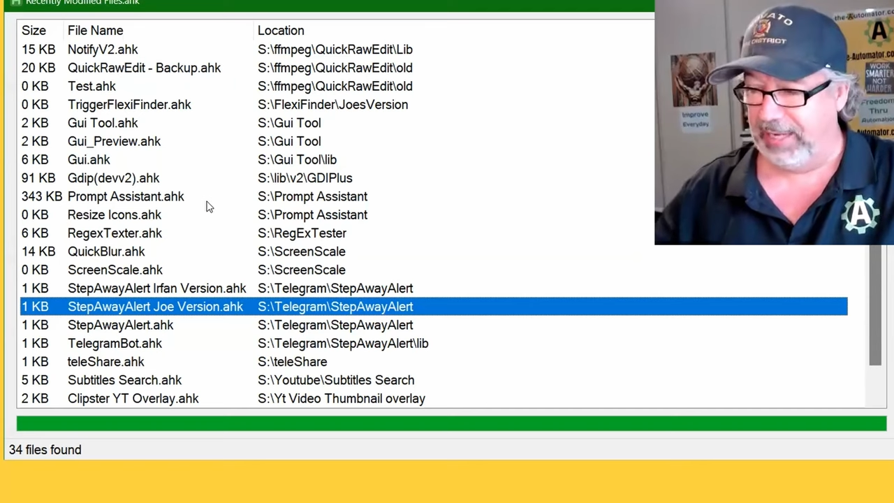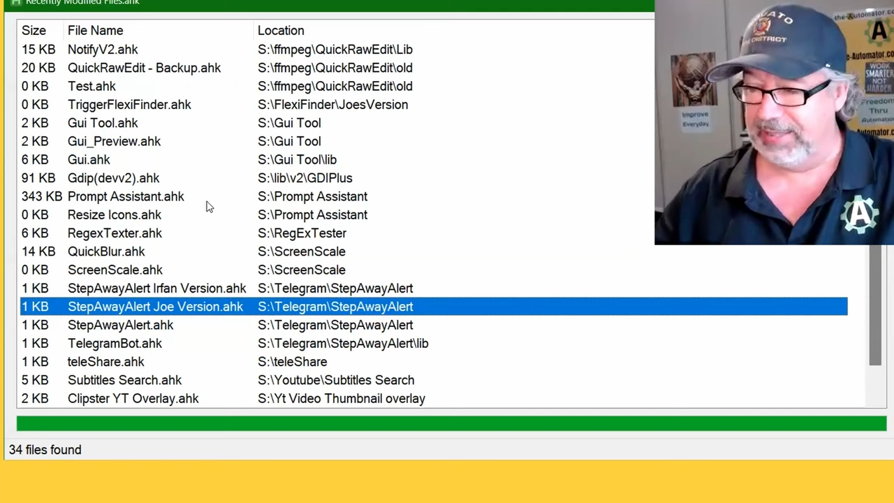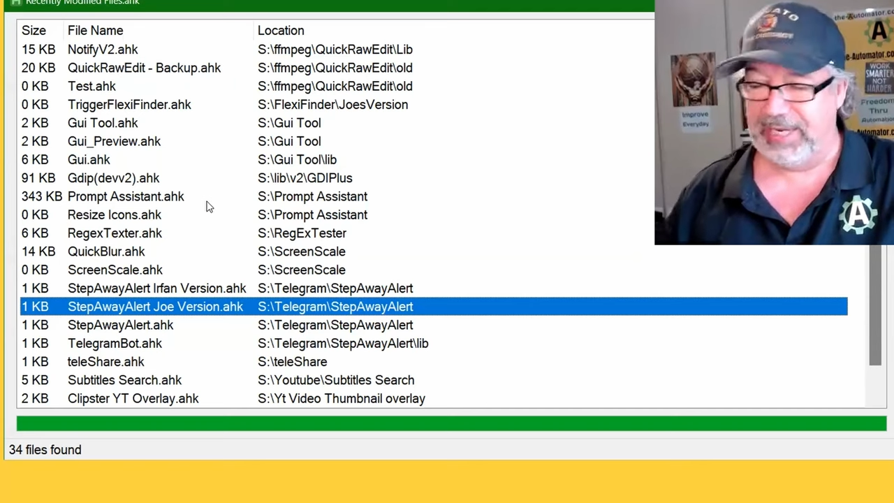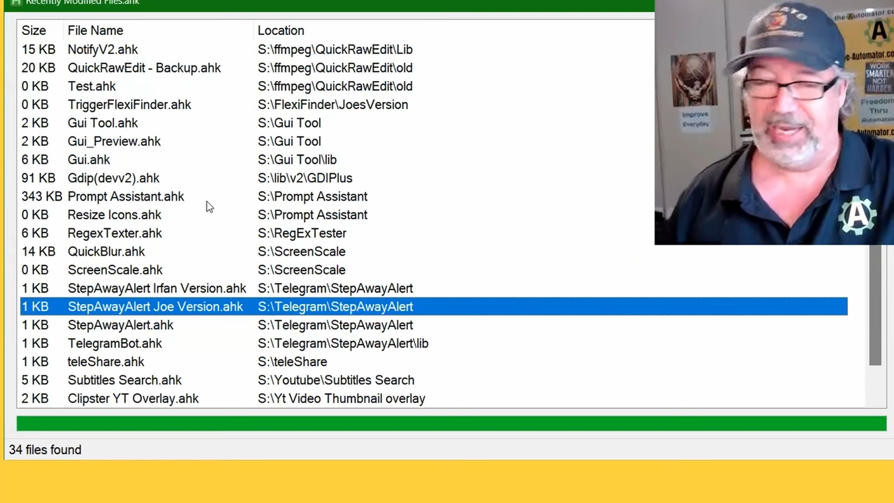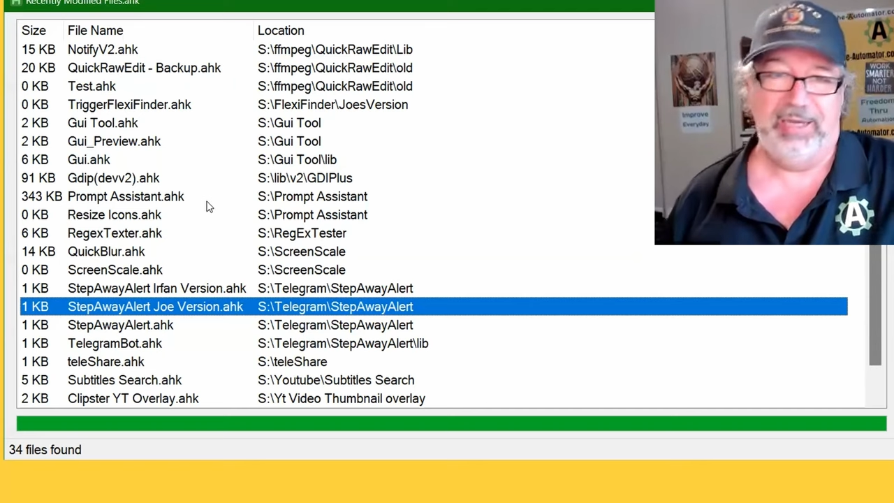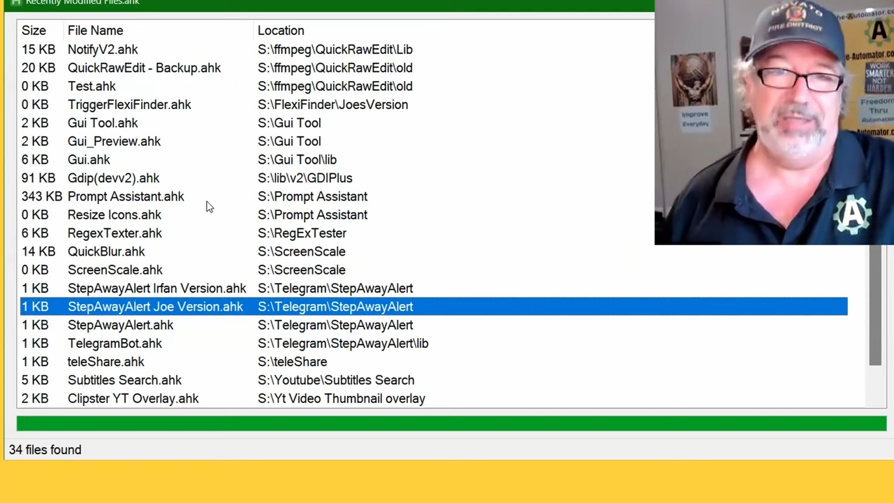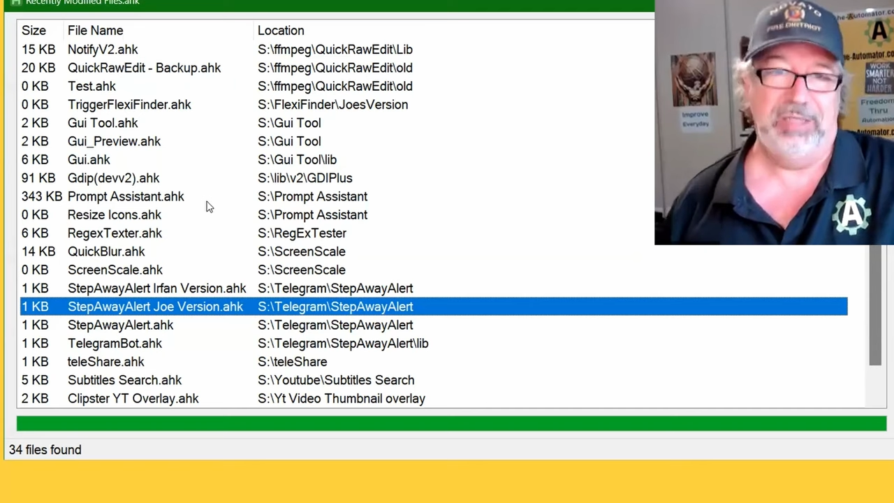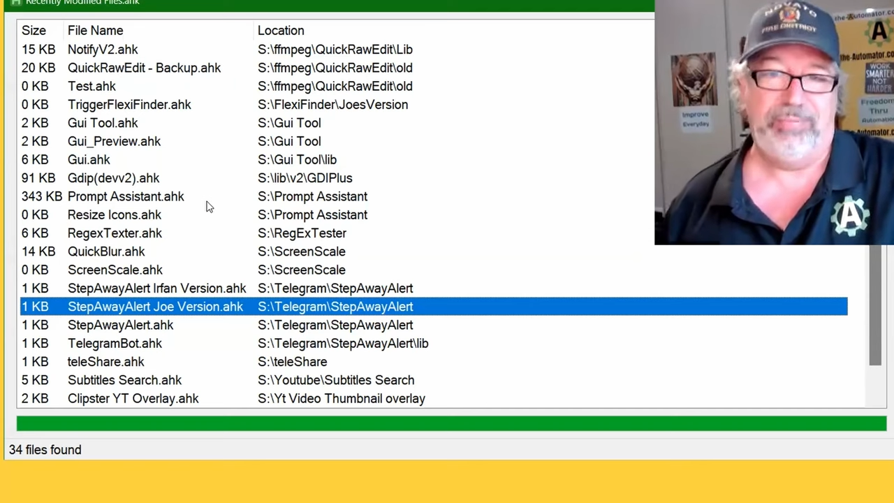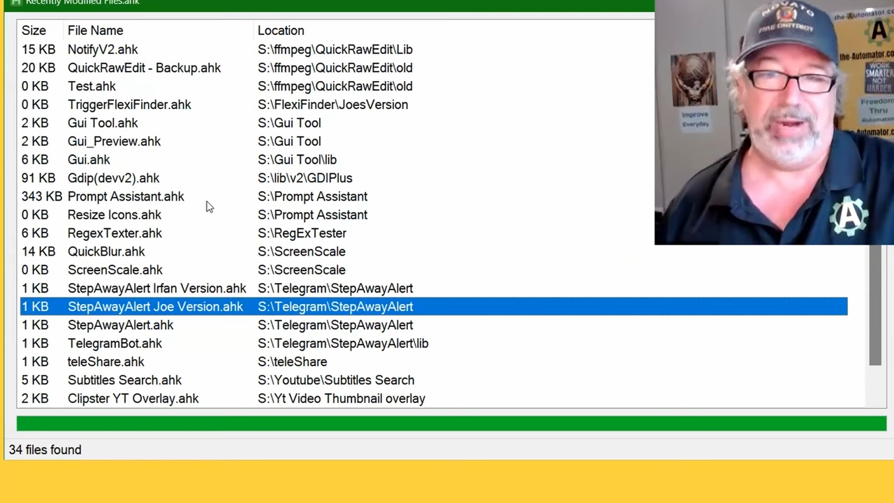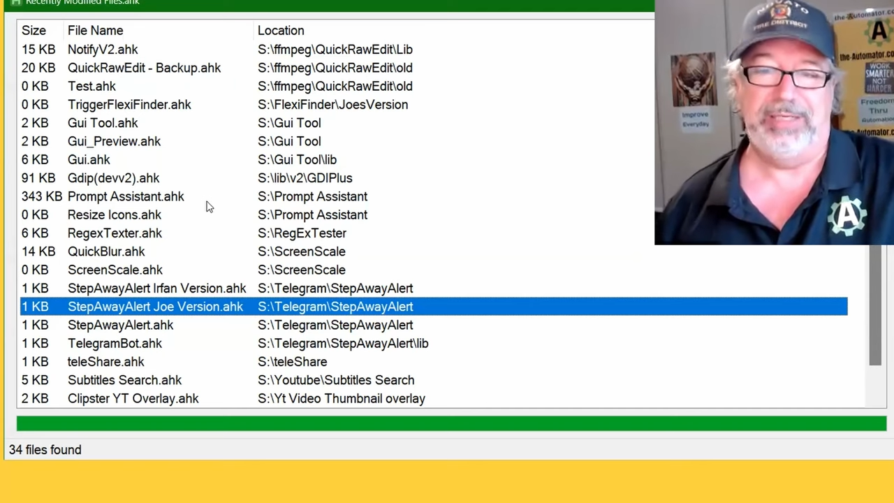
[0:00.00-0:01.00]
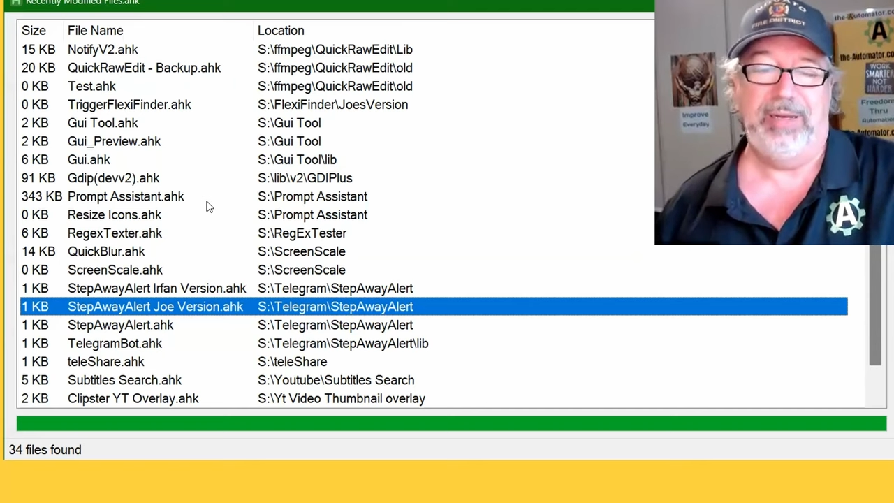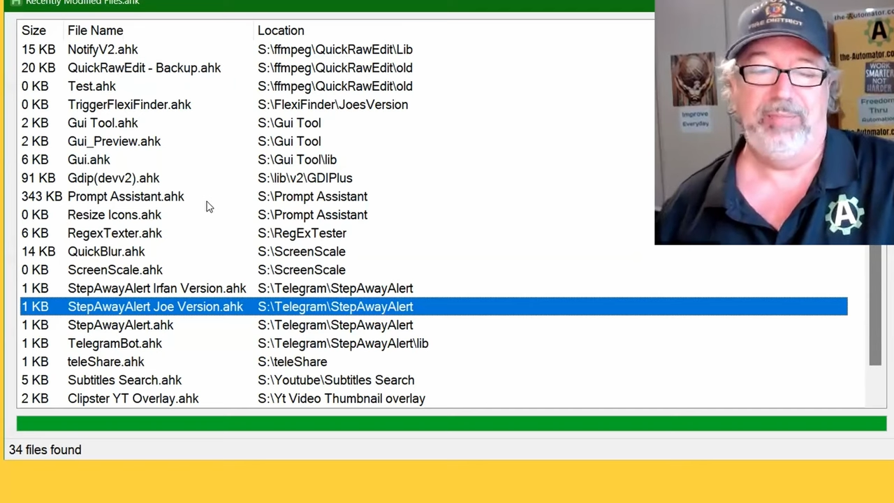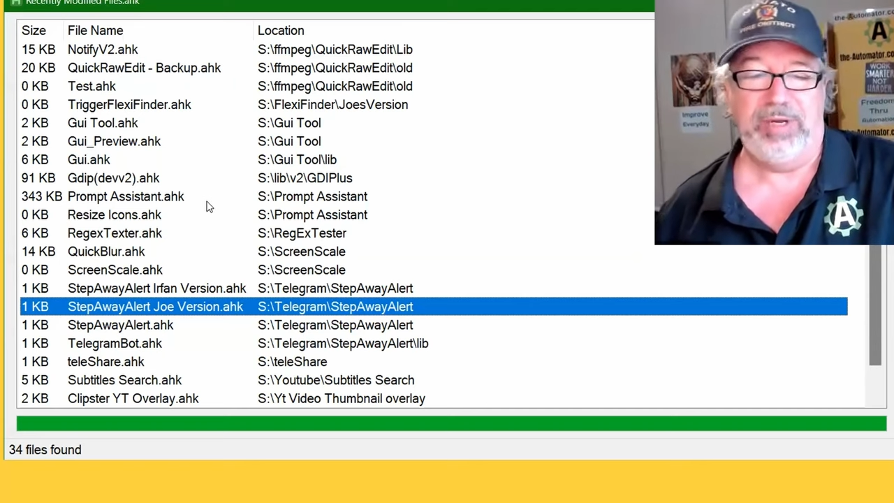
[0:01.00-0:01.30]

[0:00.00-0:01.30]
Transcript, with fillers: can see it and just press it.